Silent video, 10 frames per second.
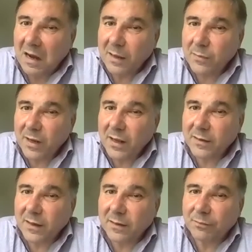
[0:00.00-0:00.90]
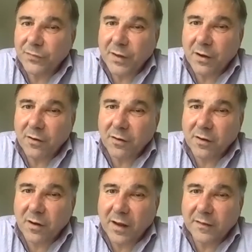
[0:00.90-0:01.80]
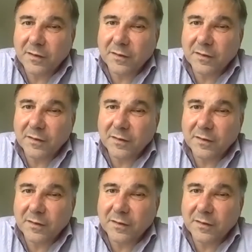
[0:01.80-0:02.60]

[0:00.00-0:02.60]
I mean the terror crisis,